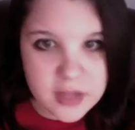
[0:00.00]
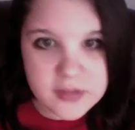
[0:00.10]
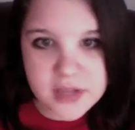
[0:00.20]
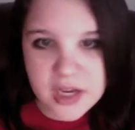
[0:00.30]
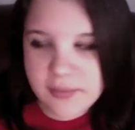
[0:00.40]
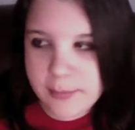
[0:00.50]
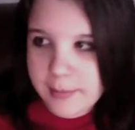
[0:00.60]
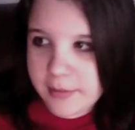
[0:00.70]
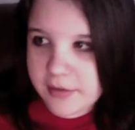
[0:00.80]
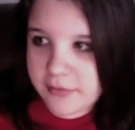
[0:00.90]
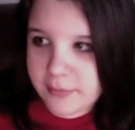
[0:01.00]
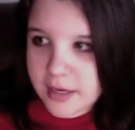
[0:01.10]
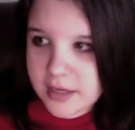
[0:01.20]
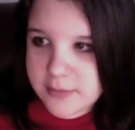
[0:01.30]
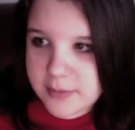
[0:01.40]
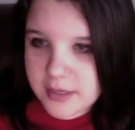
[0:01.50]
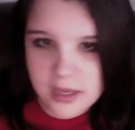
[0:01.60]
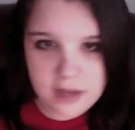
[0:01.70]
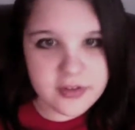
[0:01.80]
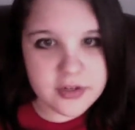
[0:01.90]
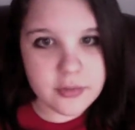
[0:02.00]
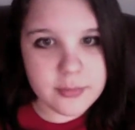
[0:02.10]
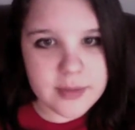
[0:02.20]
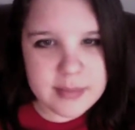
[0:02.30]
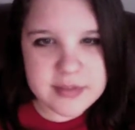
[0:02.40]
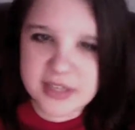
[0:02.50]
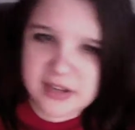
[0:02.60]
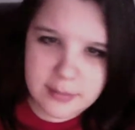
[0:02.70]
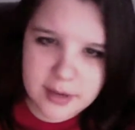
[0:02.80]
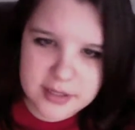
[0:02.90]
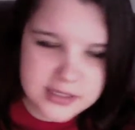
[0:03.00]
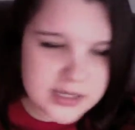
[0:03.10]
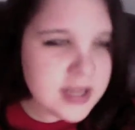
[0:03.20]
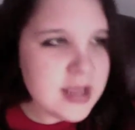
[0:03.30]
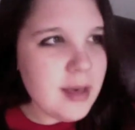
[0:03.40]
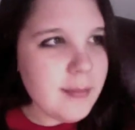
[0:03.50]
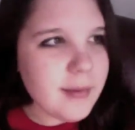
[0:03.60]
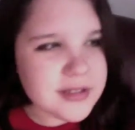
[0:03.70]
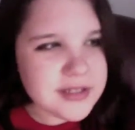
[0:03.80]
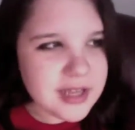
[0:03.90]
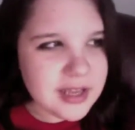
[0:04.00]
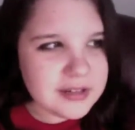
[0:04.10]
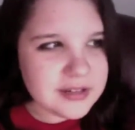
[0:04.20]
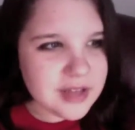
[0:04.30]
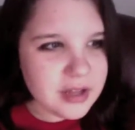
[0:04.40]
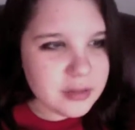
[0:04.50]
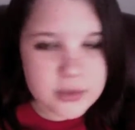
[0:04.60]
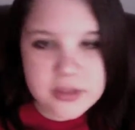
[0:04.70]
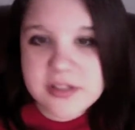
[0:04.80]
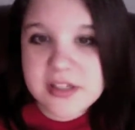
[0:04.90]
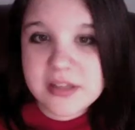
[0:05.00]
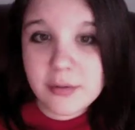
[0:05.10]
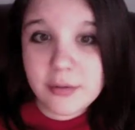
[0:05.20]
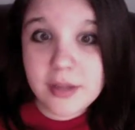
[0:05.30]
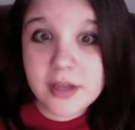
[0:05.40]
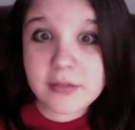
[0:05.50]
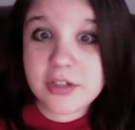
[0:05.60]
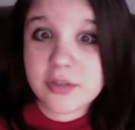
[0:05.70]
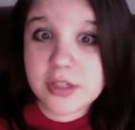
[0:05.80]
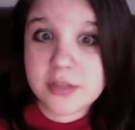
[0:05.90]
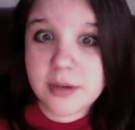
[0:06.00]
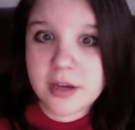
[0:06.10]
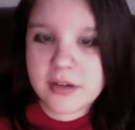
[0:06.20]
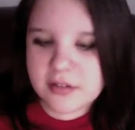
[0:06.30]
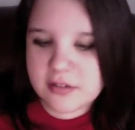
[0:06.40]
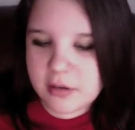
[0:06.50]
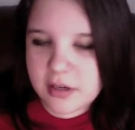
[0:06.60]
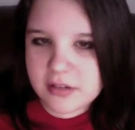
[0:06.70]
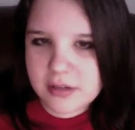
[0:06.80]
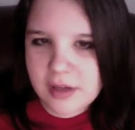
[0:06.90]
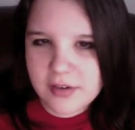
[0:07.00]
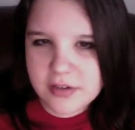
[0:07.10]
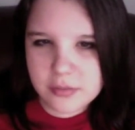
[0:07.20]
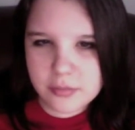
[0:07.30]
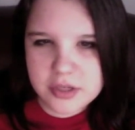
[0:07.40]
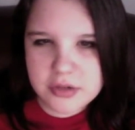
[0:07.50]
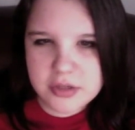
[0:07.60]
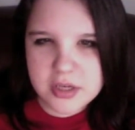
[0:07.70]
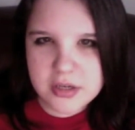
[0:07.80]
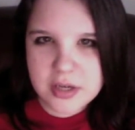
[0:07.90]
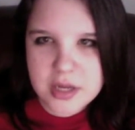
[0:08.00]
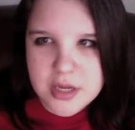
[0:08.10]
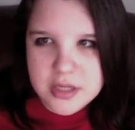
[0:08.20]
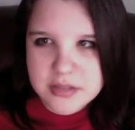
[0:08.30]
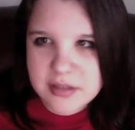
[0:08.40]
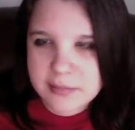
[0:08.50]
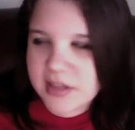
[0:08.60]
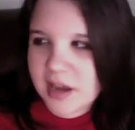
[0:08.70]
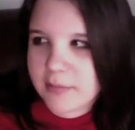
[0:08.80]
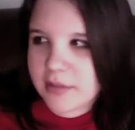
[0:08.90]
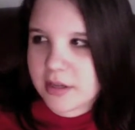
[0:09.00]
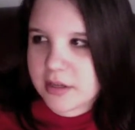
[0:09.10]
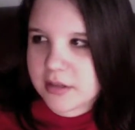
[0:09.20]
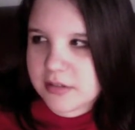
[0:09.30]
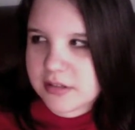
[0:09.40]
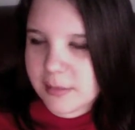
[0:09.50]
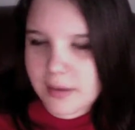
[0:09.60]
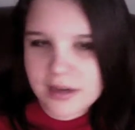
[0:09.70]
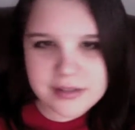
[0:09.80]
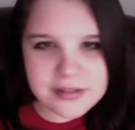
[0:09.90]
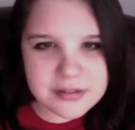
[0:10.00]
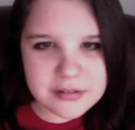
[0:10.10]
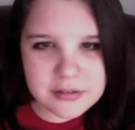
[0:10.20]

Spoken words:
kind of a bummer for me to be here and then not being able to see anybody, but I guess I will see them all at my graduation party, so at least I'll have a little reunion sometime in the semi-decent